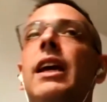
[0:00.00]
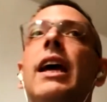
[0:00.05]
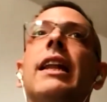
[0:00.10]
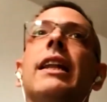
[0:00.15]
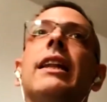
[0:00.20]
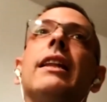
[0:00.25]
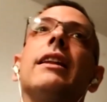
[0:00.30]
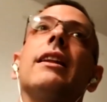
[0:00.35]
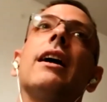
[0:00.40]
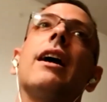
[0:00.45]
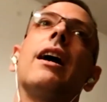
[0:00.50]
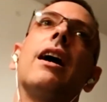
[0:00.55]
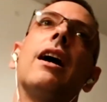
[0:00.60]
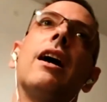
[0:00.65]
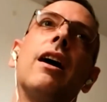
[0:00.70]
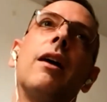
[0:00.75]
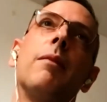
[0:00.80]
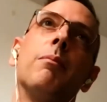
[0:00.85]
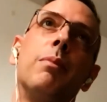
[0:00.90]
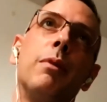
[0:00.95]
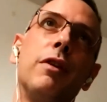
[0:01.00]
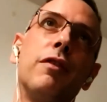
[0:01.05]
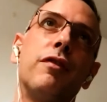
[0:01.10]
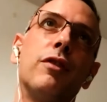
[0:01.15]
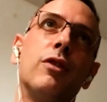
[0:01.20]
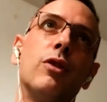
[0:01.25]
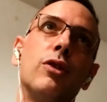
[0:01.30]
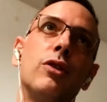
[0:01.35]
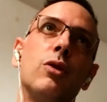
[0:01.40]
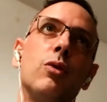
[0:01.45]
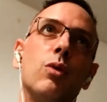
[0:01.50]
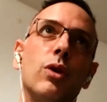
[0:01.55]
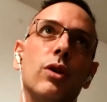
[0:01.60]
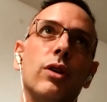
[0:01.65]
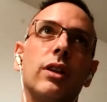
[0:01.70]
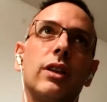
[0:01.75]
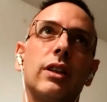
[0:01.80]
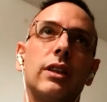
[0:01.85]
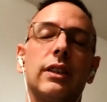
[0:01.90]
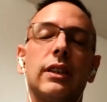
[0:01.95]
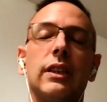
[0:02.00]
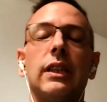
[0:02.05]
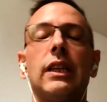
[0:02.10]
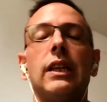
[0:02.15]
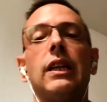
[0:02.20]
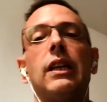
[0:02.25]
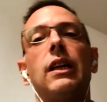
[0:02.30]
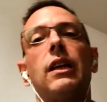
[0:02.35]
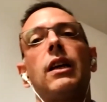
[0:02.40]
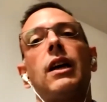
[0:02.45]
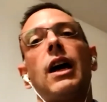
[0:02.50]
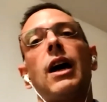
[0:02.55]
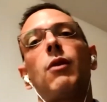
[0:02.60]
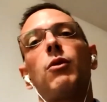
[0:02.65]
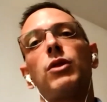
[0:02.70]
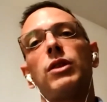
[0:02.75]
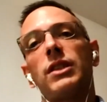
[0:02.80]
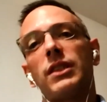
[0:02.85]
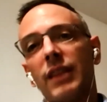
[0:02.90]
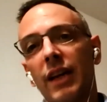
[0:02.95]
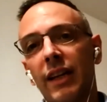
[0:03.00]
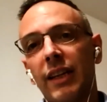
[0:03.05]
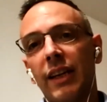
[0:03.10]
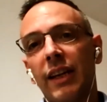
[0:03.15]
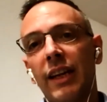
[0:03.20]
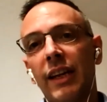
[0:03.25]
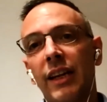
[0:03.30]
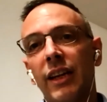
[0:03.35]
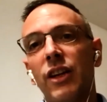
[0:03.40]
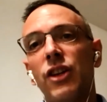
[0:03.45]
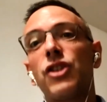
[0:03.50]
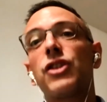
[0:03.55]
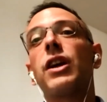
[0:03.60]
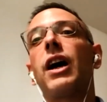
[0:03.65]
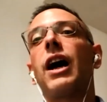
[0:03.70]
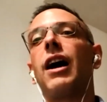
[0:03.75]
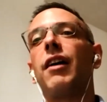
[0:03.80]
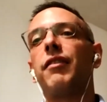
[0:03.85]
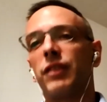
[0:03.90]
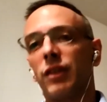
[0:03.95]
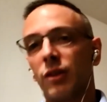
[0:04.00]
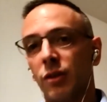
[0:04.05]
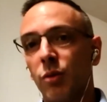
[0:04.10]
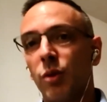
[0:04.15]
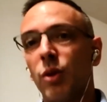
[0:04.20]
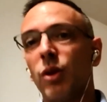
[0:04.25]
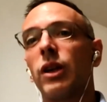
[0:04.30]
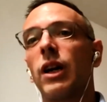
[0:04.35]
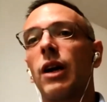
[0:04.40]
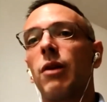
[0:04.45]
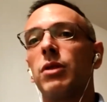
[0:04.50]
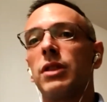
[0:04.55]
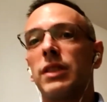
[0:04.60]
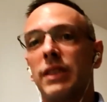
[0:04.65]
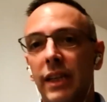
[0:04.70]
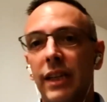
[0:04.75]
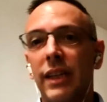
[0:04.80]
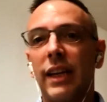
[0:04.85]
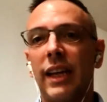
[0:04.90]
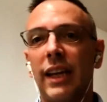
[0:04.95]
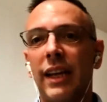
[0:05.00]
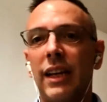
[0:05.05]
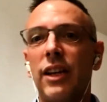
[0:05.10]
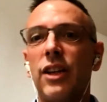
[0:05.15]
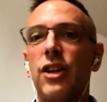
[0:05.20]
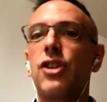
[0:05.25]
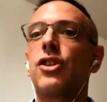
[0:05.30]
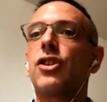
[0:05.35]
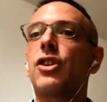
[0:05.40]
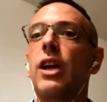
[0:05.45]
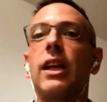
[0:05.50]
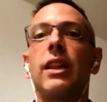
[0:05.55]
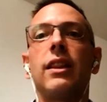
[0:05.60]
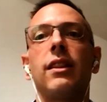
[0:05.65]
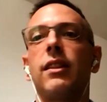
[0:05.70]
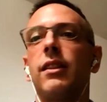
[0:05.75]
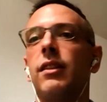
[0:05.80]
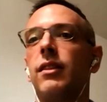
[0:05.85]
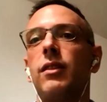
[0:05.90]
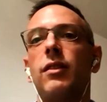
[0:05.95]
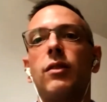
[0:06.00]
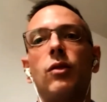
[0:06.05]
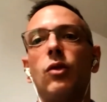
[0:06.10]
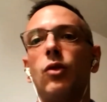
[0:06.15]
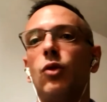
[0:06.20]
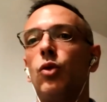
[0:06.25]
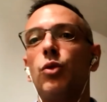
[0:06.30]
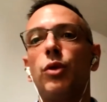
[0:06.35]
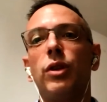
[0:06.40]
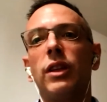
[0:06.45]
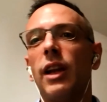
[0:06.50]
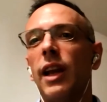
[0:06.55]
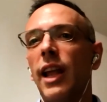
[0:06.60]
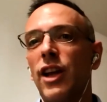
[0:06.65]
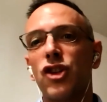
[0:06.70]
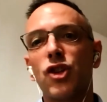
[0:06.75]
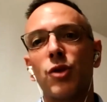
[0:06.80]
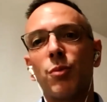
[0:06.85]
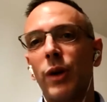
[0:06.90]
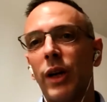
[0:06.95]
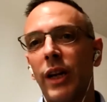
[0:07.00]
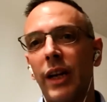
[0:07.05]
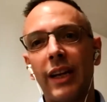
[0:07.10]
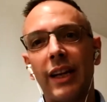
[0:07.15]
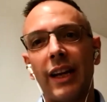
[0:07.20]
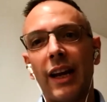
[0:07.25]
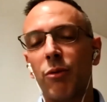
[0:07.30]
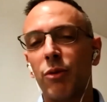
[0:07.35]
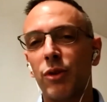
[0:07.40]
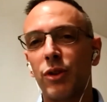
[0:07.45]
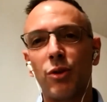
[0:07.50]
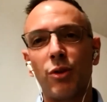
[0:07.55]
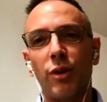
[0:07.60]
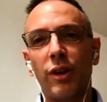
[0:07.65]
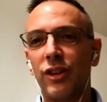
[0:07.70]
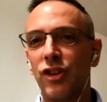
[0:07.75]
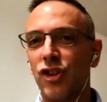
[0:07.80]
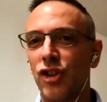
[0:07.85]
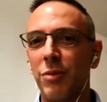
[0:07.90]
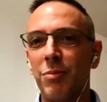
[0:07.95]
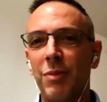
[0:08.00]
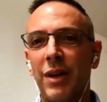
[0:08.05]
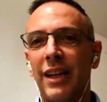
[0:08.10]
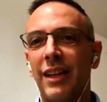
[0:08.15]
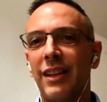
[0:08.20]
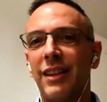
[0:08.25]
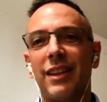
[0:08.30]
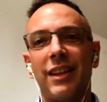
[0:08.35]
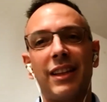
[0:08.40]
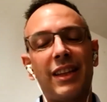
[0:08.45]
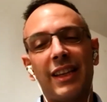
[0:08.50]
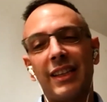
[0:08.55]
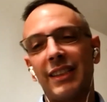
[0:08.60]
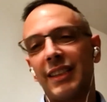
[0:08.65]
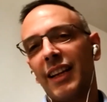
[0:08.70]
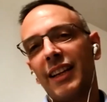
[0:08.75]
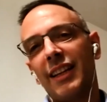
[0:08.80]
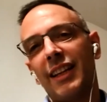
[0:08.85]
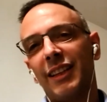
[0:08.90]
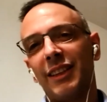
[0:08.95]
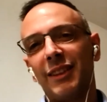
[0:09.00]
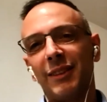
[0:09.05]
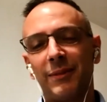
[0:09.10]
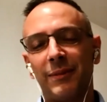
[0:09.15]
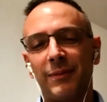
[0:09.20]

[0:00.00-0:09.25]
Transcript: and before the work, I was studying English. After the work, I was studying English. And during the lunch break, I was doing GMAT, things like that.